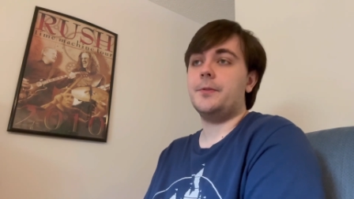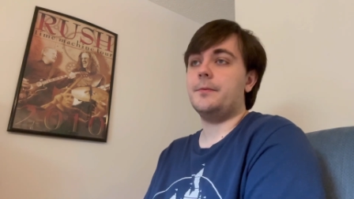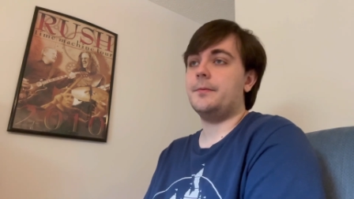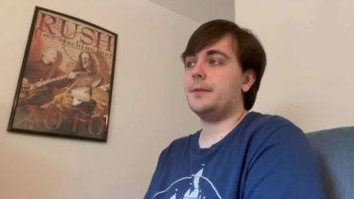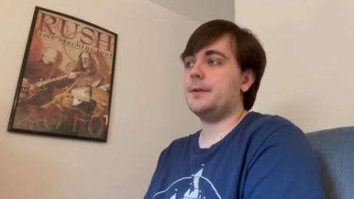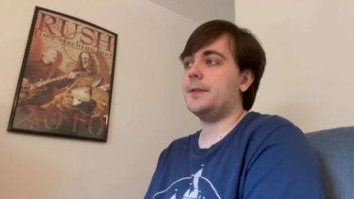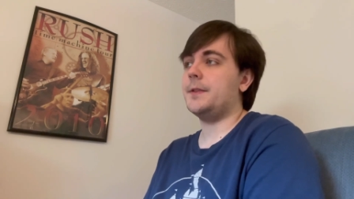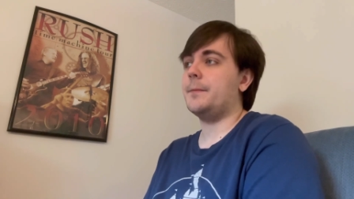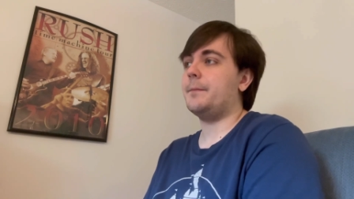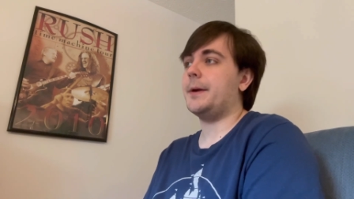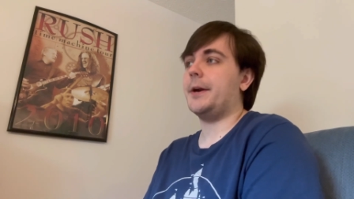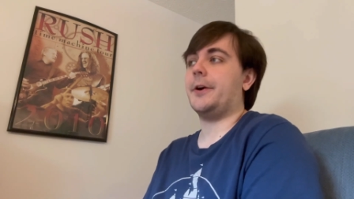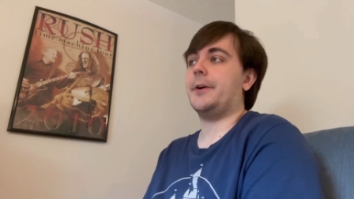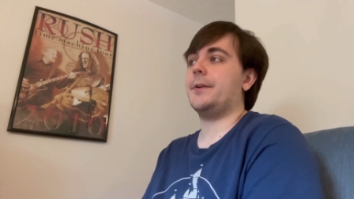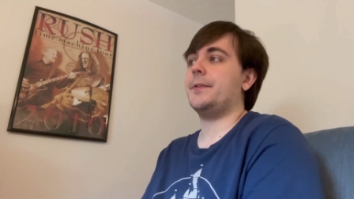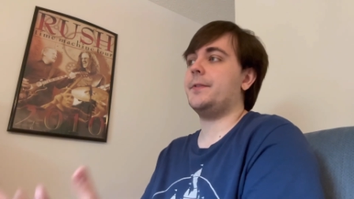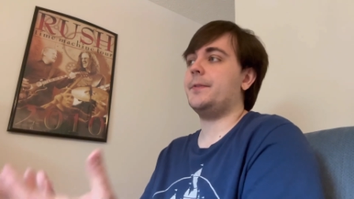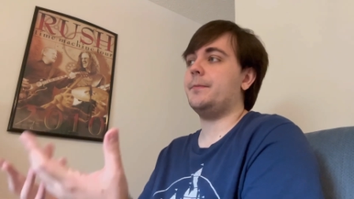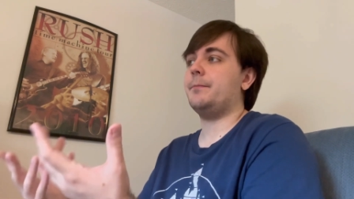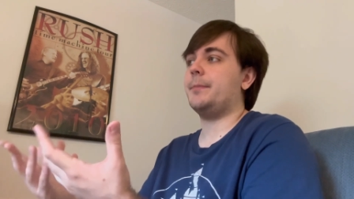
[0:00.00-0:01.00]
in the Bear,
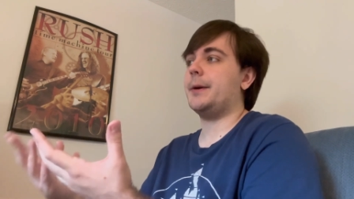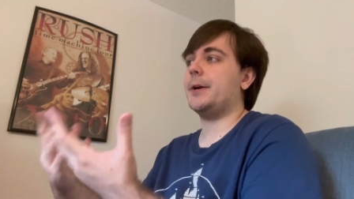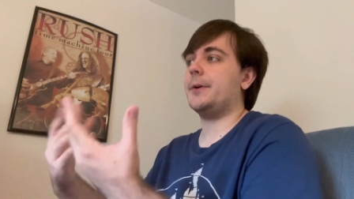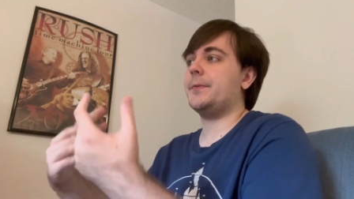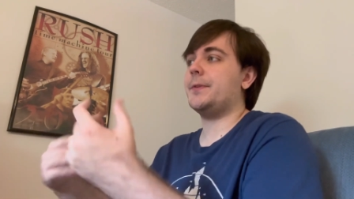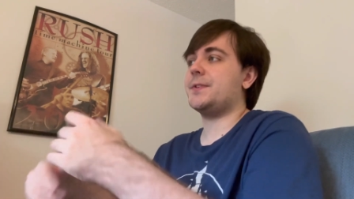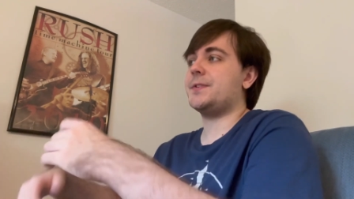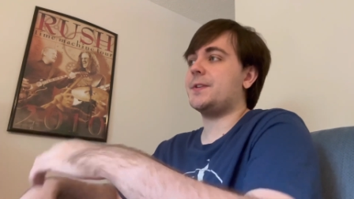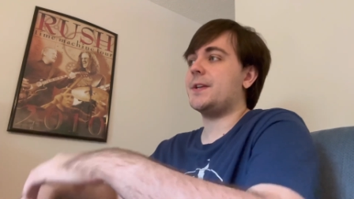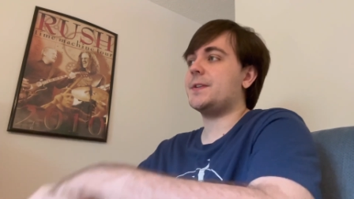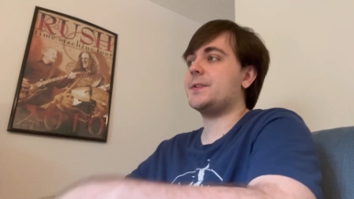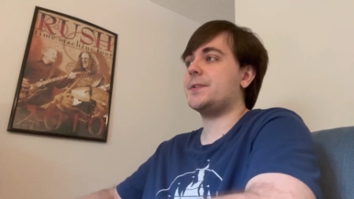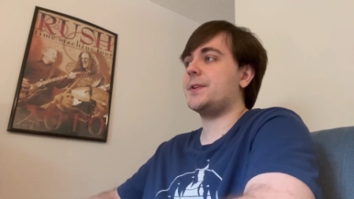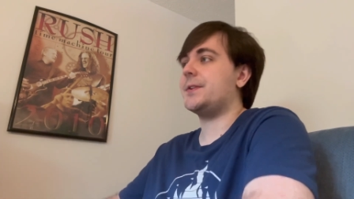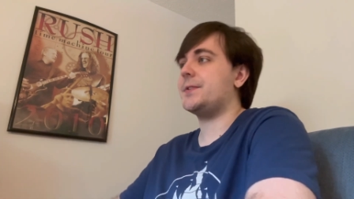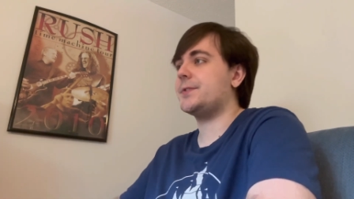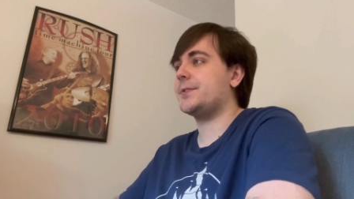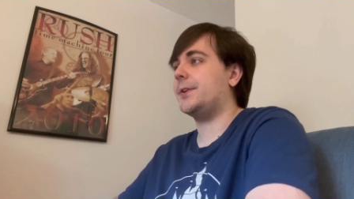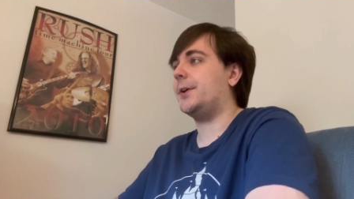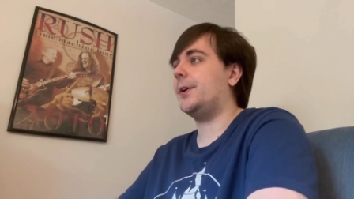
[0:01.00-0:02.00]
Bear
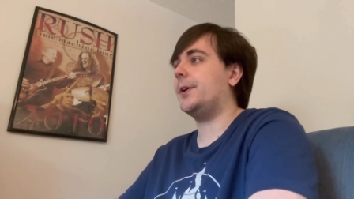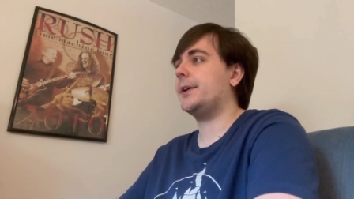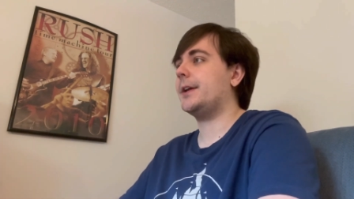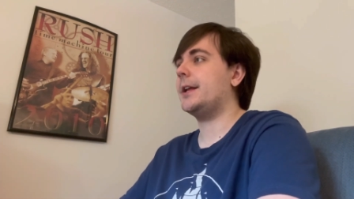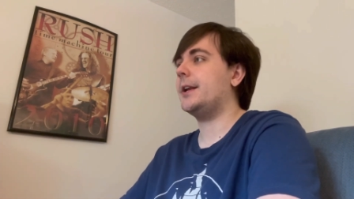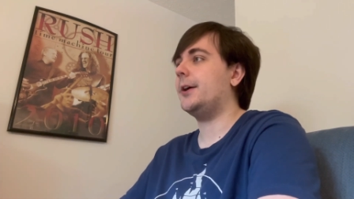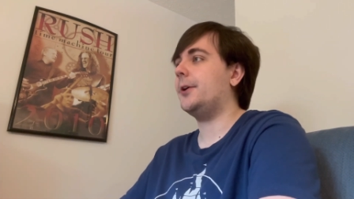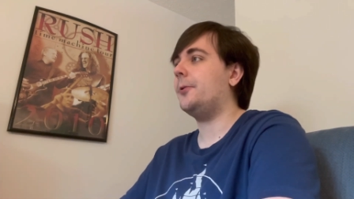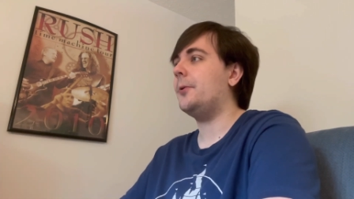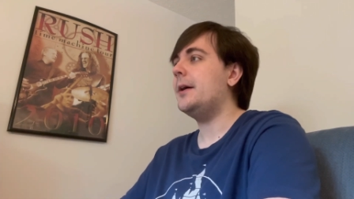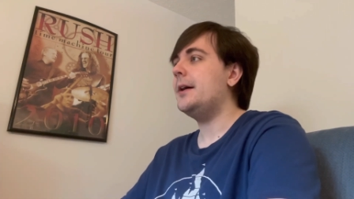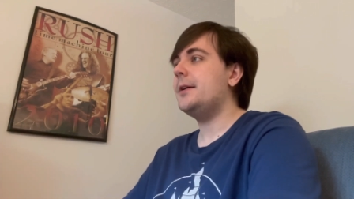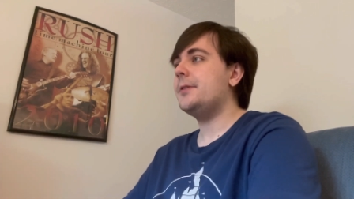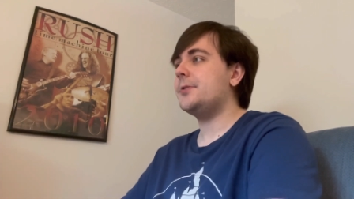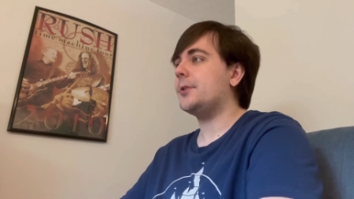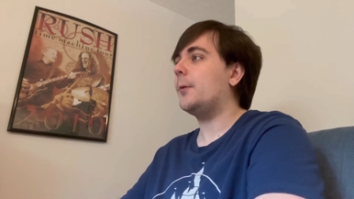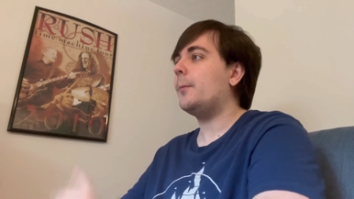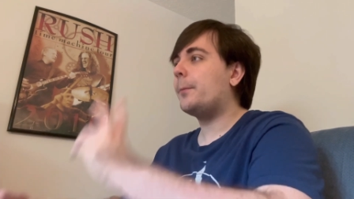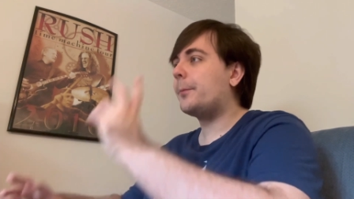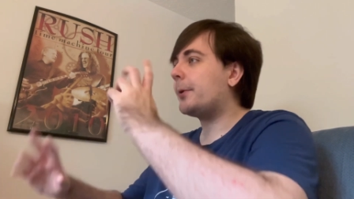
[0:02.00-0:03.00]
Necessity song, you know,
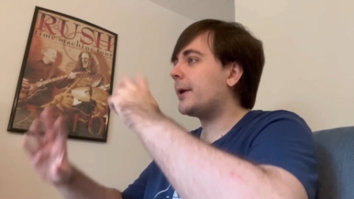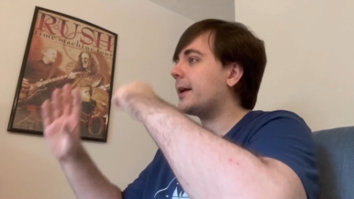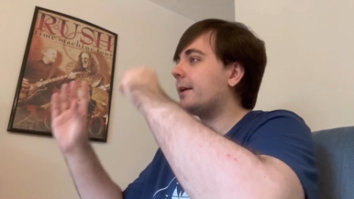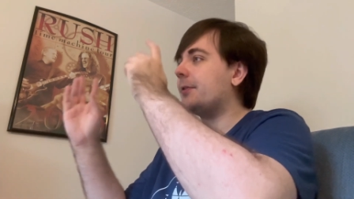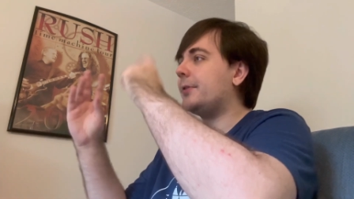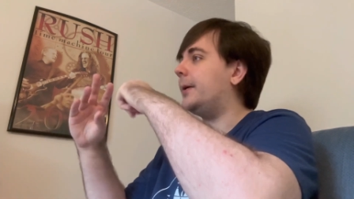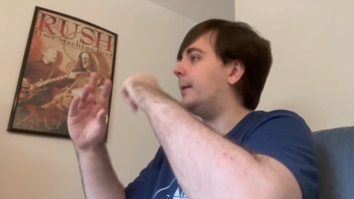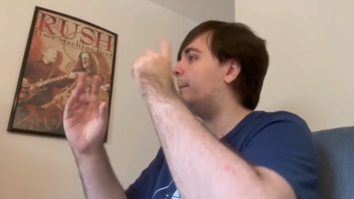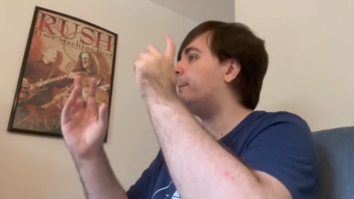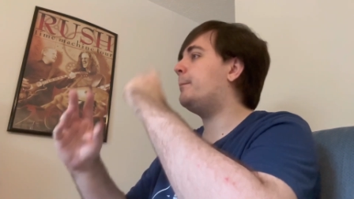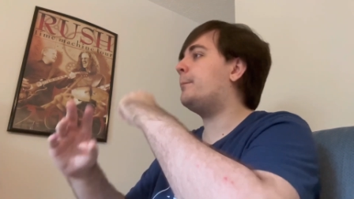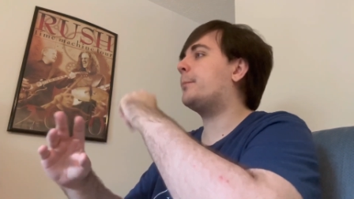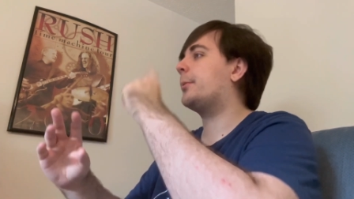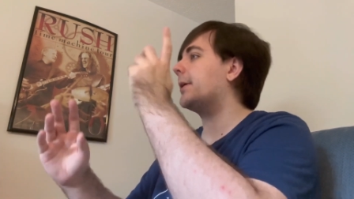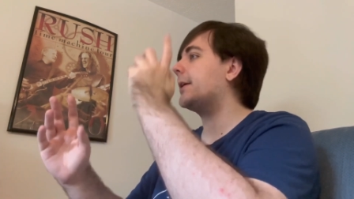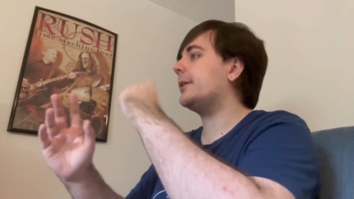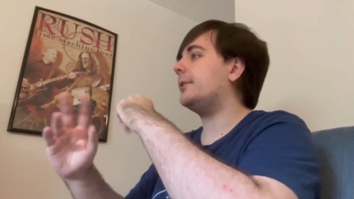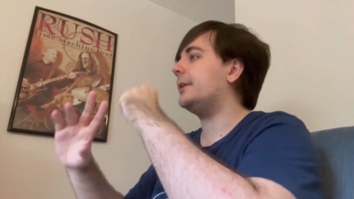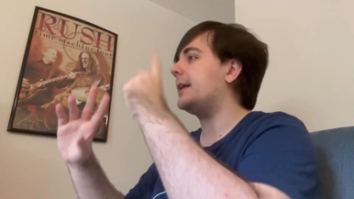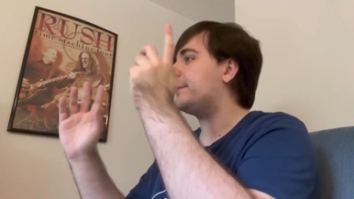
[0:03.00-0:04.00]
don't prick the
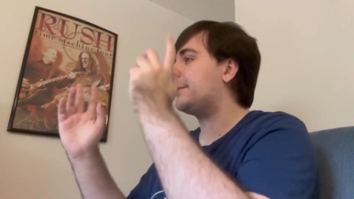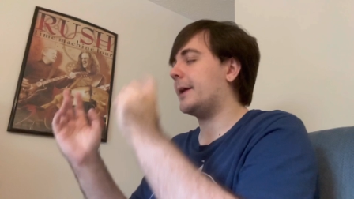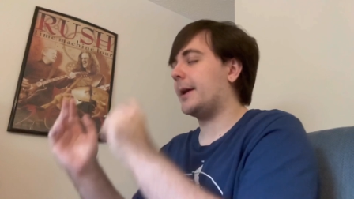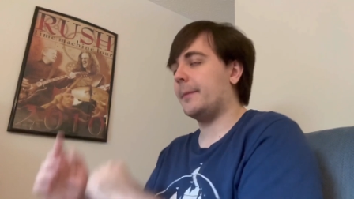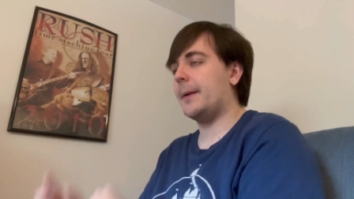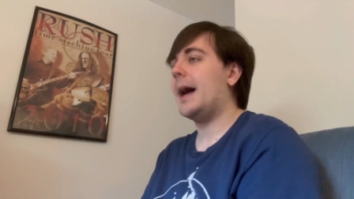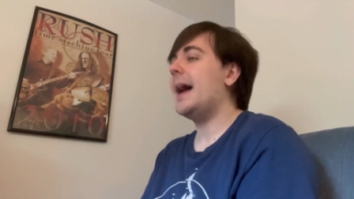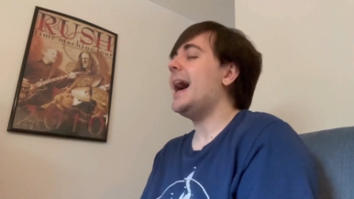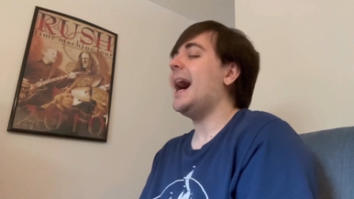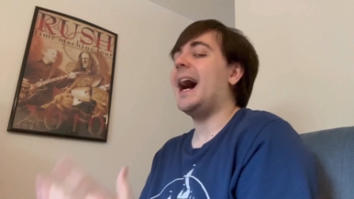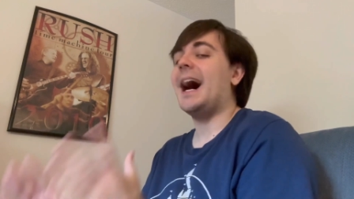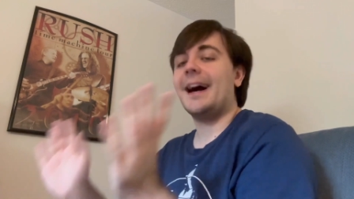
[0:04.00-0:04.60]
prickly pear.